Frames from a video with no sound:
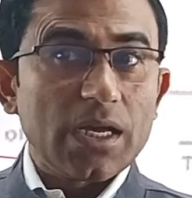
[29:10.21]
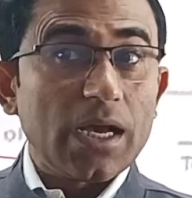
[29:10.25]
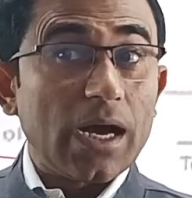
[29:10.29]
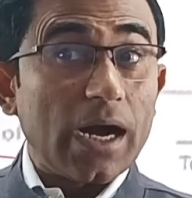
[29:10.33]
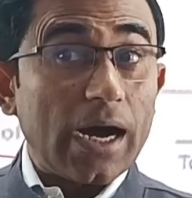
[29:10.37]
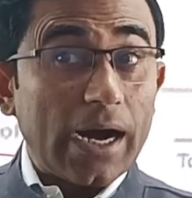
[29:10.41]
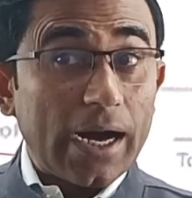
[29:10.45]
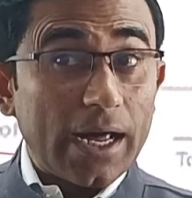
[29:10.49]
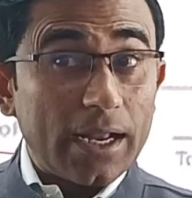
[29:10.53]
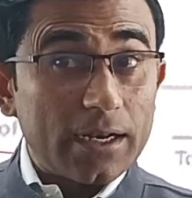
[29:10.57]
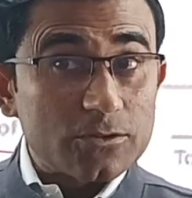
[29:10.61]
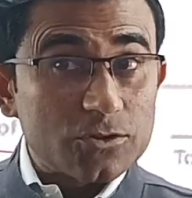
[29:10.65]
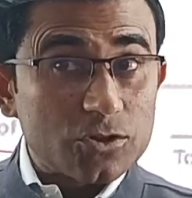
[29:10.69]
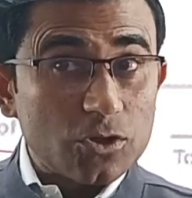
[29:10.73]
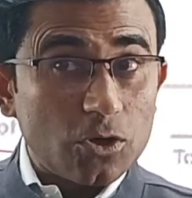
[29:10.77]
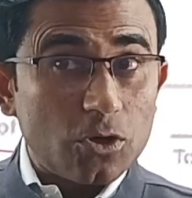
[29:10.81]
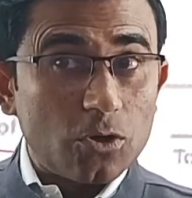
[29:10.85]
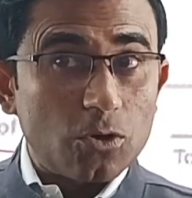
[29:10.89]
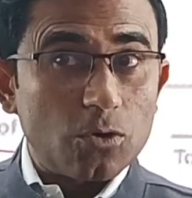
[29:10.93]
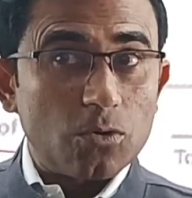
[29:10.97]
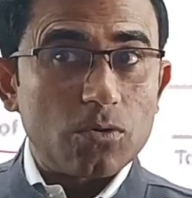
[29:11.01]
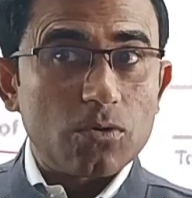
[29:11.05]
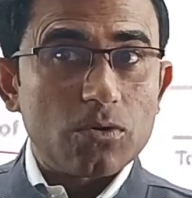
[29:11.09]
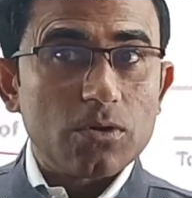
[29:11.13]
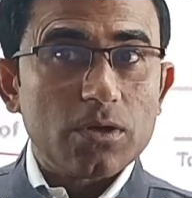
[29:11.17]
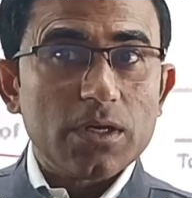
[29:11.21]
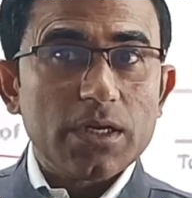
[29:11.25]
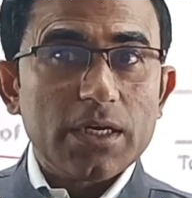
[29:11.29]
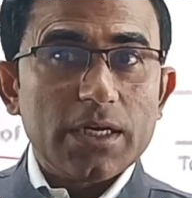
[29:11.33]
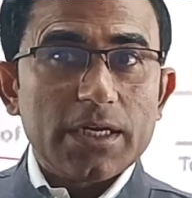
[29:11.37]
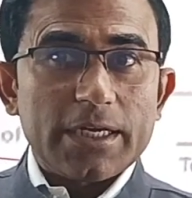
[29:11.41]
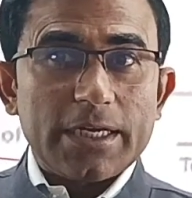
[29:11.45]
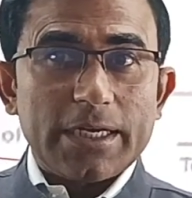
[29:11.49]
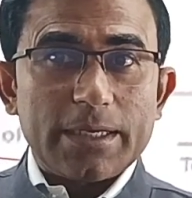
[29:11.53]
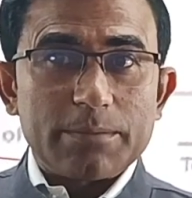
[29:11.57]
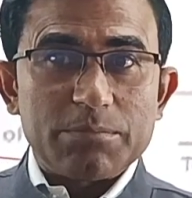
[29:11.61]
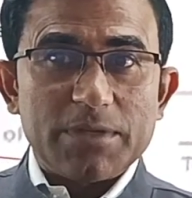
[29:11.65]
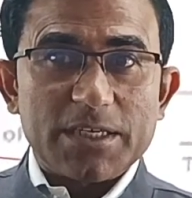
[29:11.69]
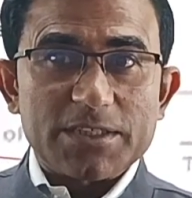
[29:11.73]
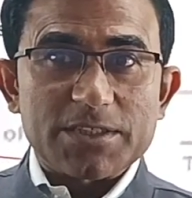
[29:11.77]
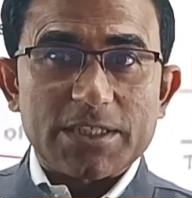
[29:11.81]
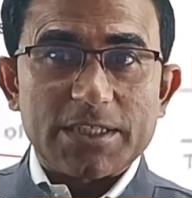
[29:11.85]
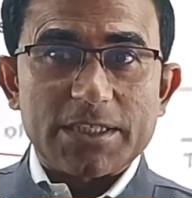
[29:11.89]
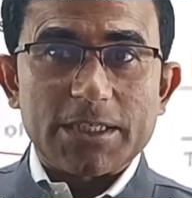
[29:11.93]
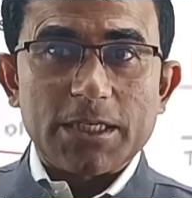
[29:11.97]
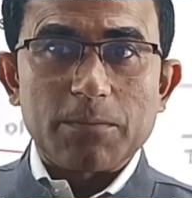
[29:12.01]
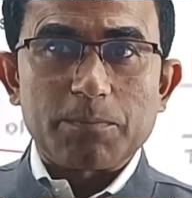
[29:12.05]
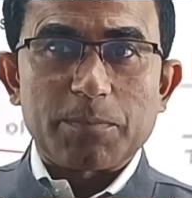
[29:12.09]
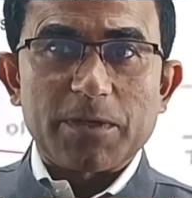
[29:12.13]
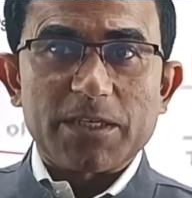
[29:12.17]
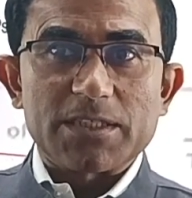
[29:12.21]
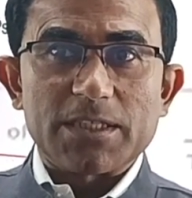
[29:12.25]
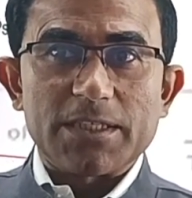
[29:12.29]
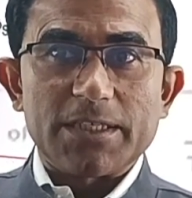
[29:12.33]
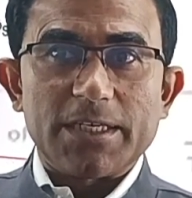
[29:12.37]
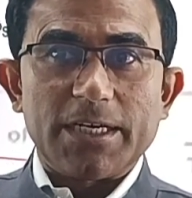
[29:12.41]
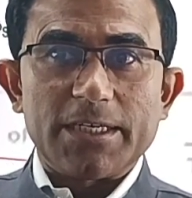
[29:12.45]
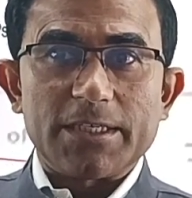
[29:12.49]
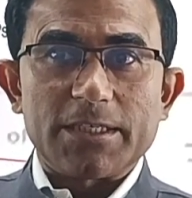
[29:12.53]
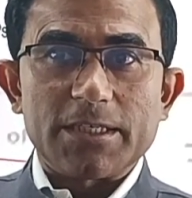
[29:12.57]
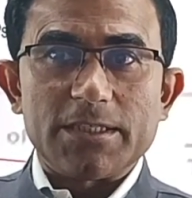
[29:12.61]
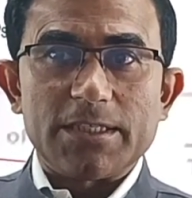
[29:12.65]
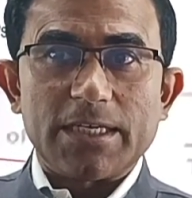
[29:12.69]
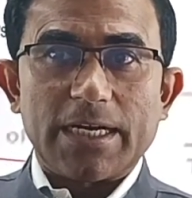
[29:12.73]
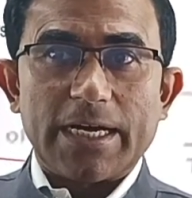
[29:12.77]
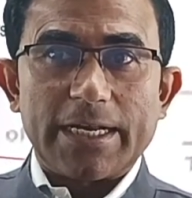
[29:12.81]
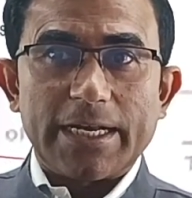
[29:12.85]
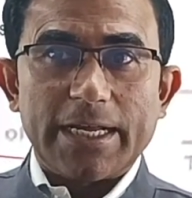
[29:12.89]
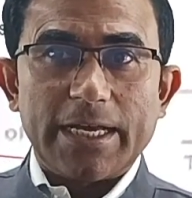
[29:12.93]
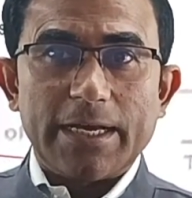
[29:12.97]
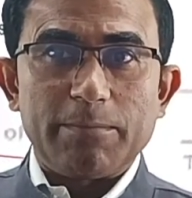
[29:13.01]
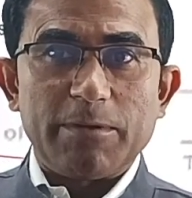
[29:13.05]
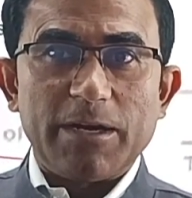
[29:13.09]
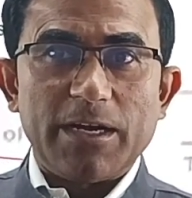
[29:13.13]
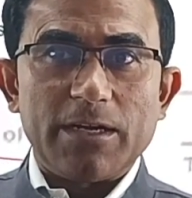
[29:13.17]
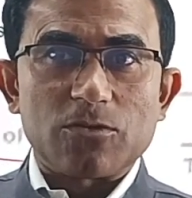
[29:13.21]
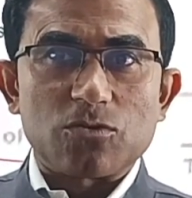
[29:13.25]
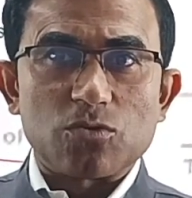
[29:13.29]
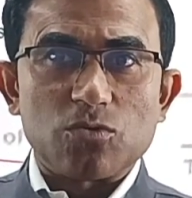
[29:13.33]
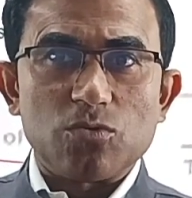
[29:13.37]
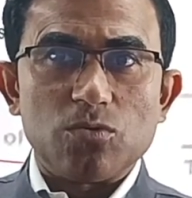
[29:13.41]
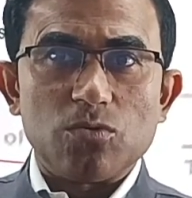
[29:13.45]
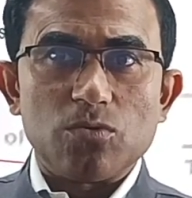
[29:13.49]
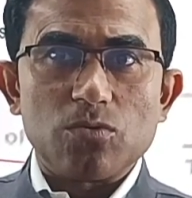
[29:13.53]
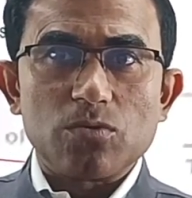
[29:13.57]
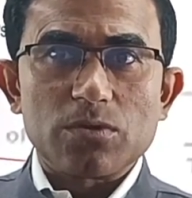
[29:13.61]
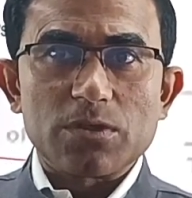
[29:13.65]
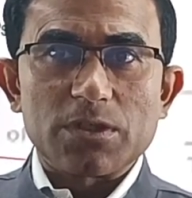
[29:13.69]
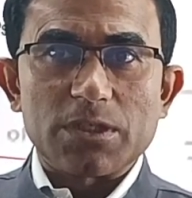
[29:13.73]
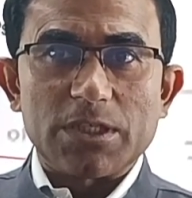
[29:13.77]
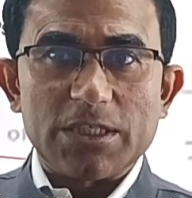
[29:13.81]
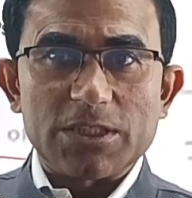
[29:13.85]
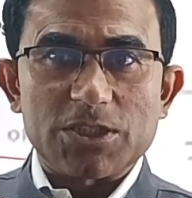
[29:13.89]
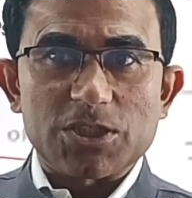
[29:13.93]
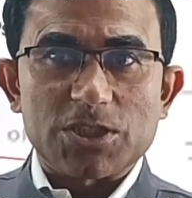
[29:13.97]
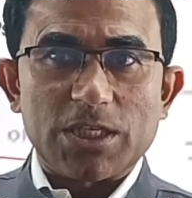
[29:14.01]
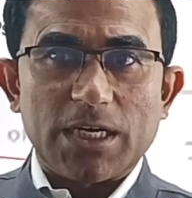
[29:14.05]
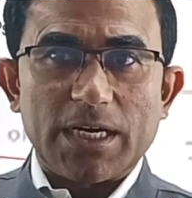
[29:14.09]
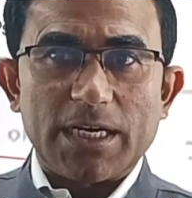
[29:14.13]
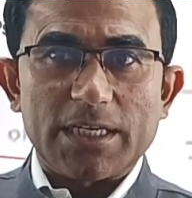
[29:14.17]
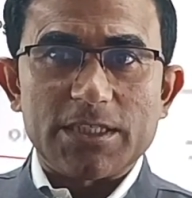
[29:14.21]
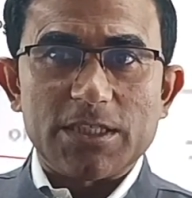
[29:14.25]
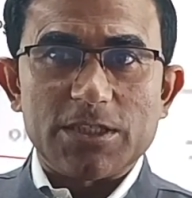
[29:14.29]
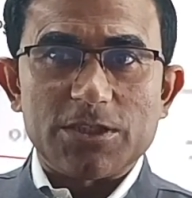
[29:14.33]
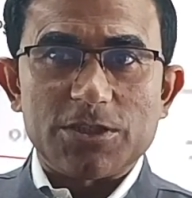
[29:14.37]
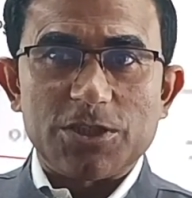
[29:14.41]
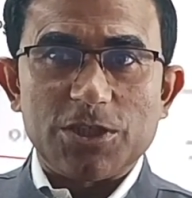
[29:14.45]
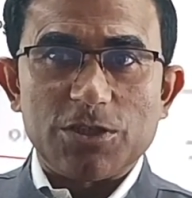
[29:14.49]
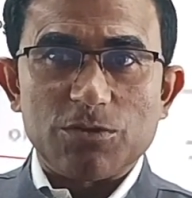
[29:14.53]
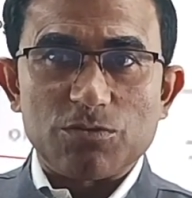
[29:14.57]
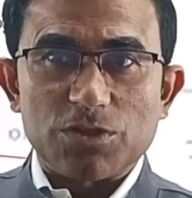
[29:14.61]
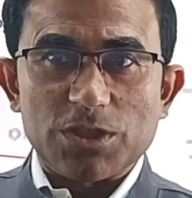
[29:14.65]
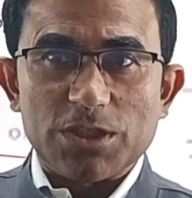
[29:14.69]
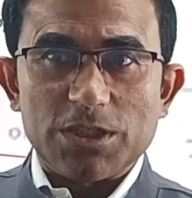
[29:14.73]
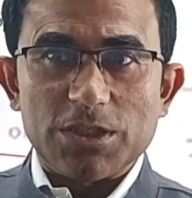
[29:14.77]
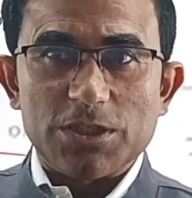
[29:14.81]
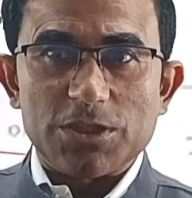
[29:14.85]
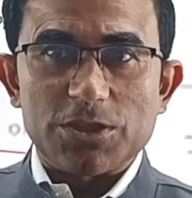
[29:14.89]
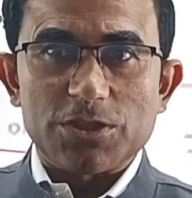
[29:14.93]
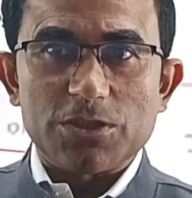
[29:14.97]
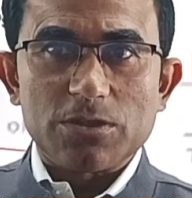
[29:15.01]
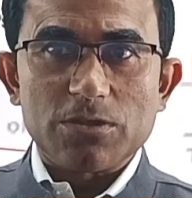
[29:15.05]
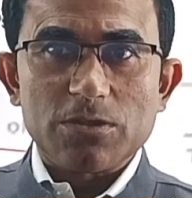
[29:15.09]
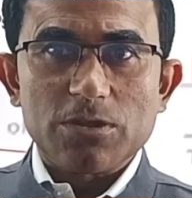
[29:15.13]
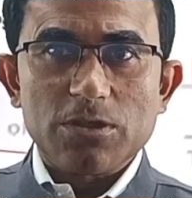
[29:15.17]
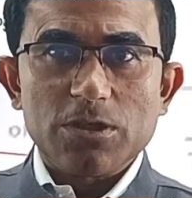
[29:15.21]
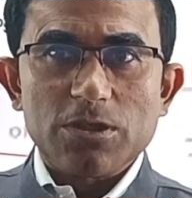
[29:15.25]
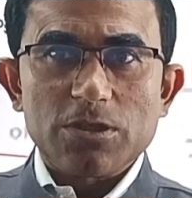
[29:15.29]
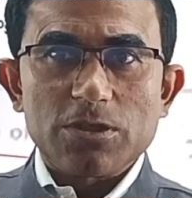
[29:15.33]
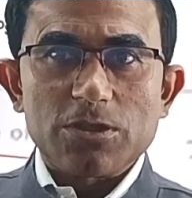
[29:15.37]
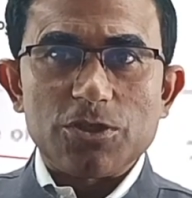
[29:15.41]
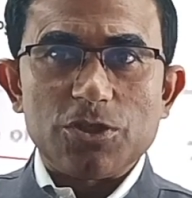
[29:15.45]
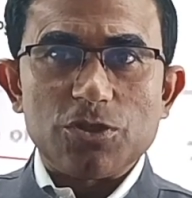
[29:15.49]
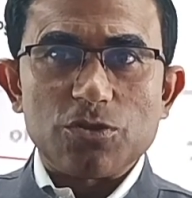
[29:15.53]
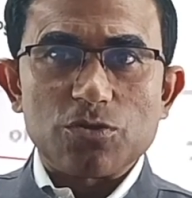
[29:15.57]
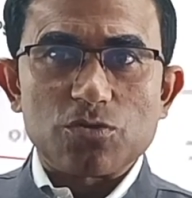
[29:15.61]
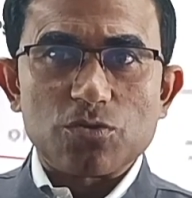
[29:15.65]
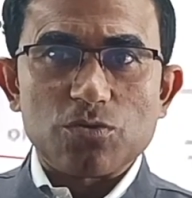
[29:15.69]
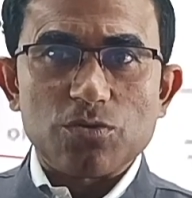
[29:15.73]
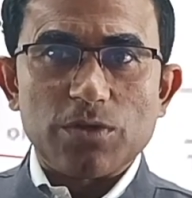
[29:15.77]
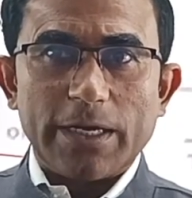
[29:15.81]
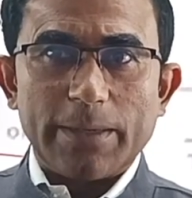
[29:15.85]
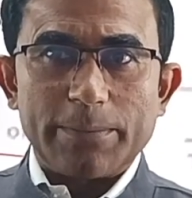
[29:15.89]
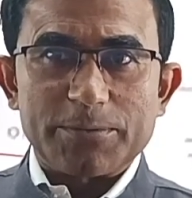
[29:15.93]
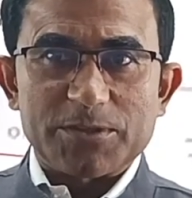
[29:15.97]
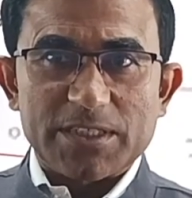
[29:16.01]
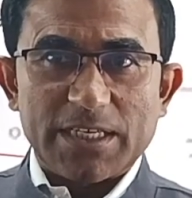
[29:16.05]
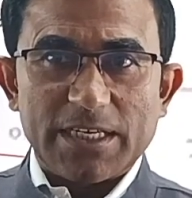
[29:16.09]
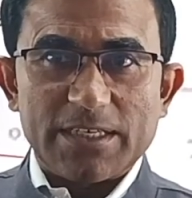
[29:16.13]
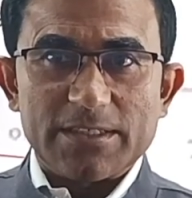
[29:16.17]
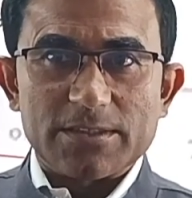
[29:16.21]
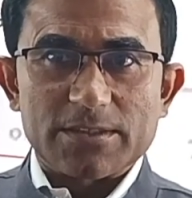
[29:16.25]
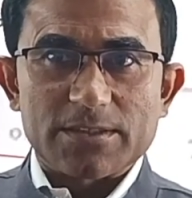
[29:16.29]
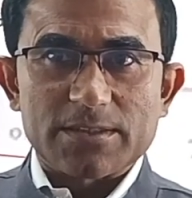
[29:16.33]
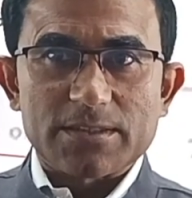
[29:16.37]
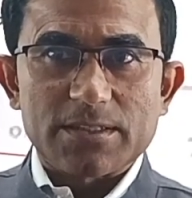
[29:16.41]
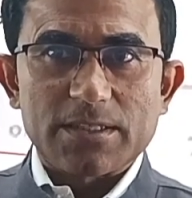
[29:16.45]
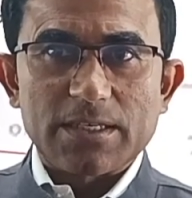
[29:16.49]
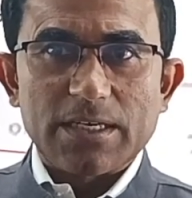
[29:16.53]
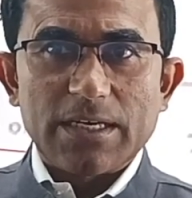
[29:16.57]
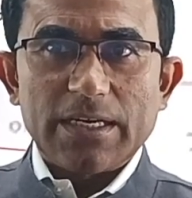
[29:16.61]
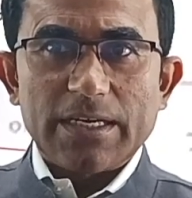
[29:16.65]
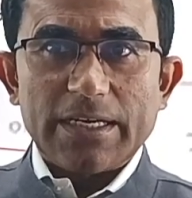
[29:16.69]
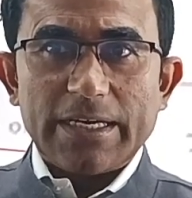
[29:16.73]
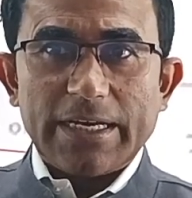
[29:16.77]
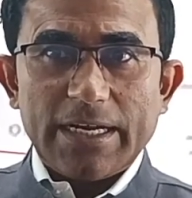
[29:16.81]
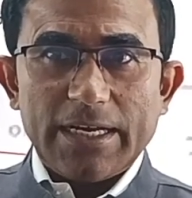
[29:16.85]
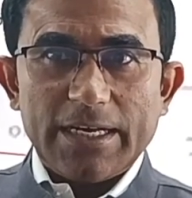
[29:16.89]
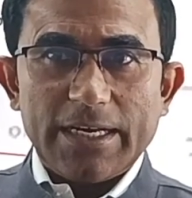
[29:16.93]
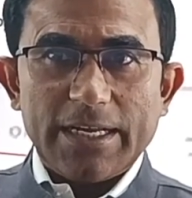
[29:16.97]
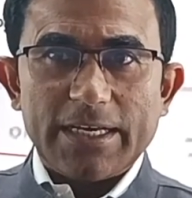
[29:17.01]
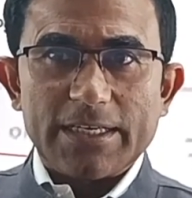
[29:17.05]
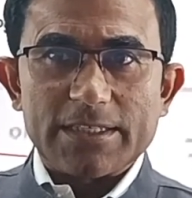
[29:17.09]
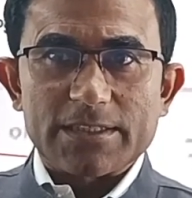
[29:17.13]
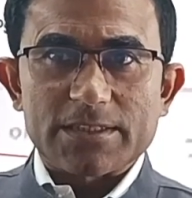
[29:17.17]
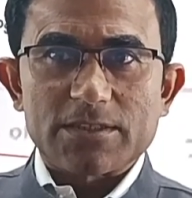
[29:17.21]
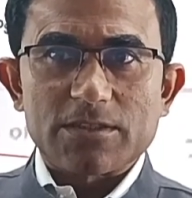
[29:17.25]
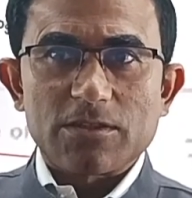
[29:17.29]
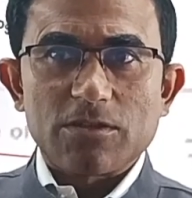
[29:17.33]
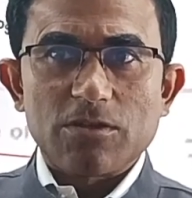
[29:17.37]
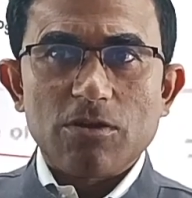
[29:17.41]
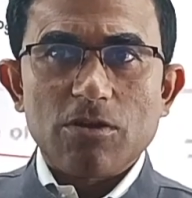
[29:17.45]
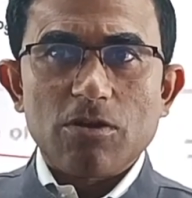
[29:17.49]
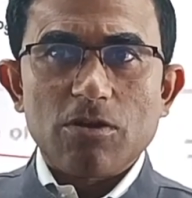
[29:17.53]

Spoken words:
Also, if the sitting President is unable to discharge his duties due to absence, illness